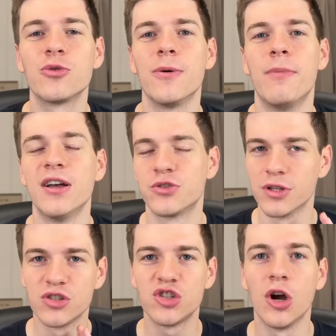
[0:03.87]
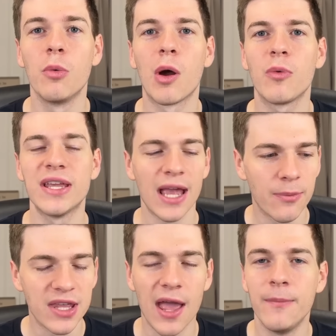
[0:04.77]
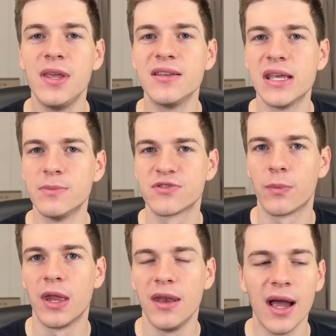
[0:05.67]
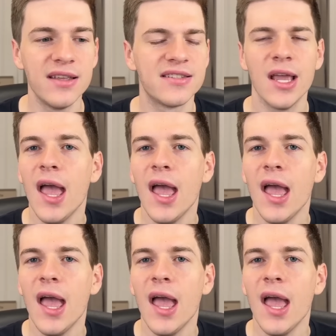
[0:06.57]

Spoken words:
the Buzzer, the show where I recap the NBA games from the night.